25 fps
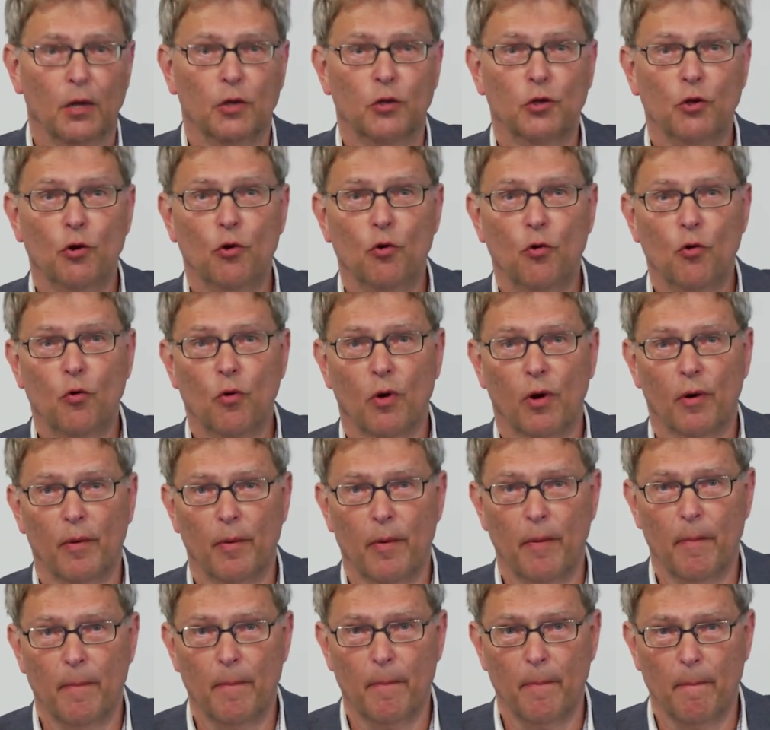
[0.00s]
You
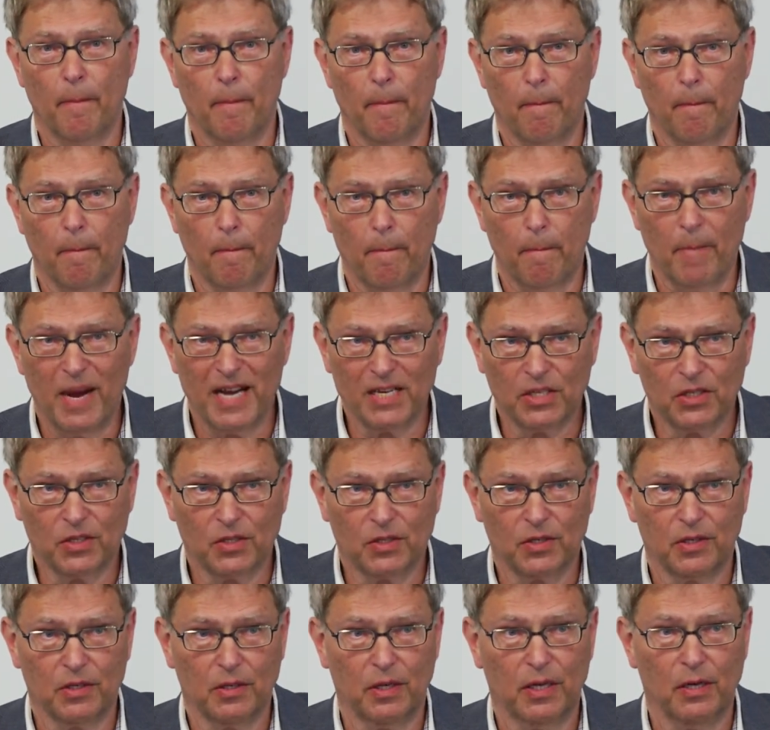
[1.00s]

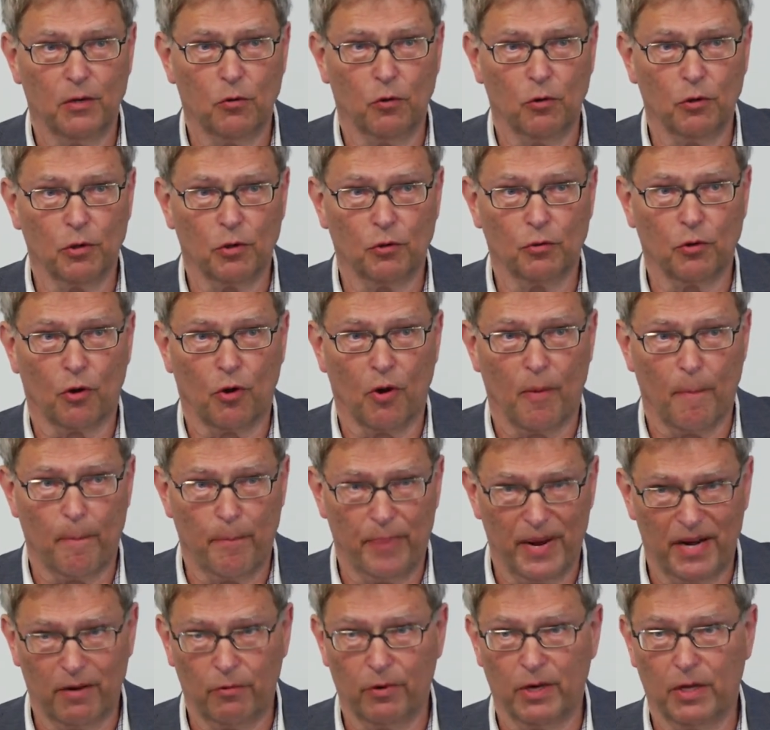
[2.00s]
must, in order to
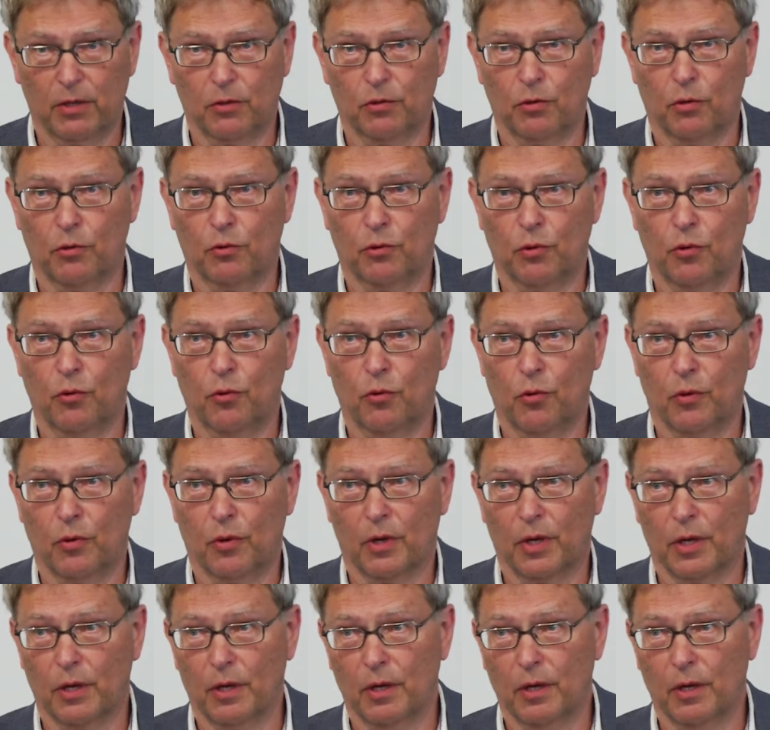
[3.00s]
compare it to